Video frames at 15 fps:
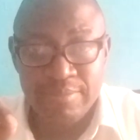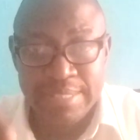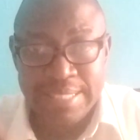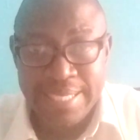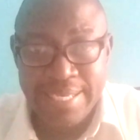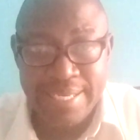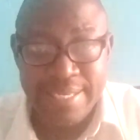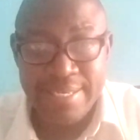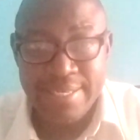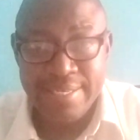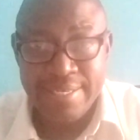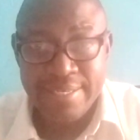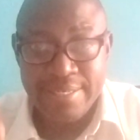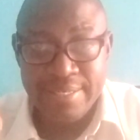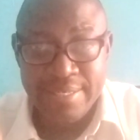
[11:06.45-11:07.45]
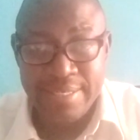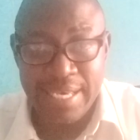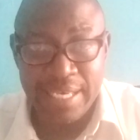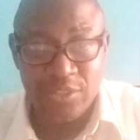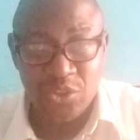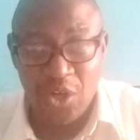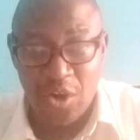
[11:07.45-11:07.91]
the
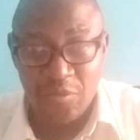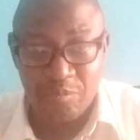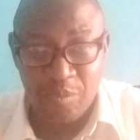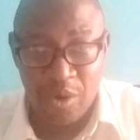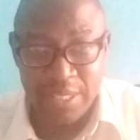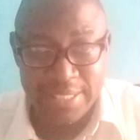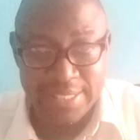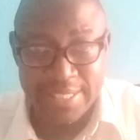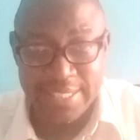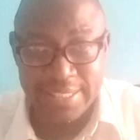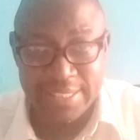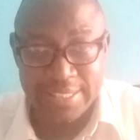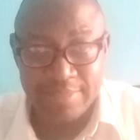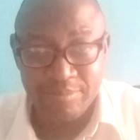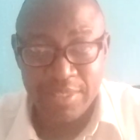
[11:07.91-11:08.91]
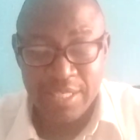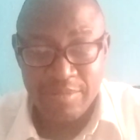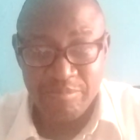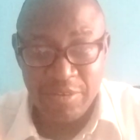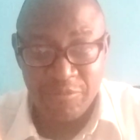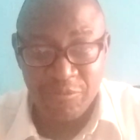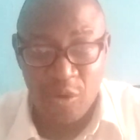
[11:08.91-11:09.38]
nature of politics
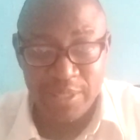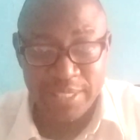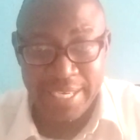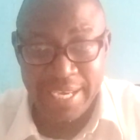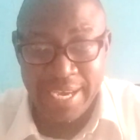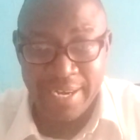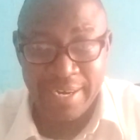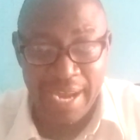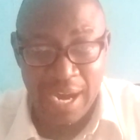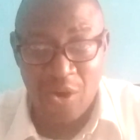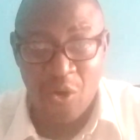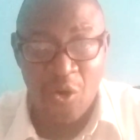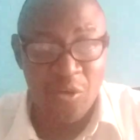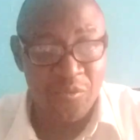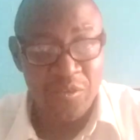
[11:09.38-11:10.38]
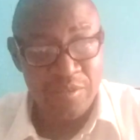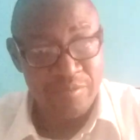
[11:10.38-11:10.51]
before the era of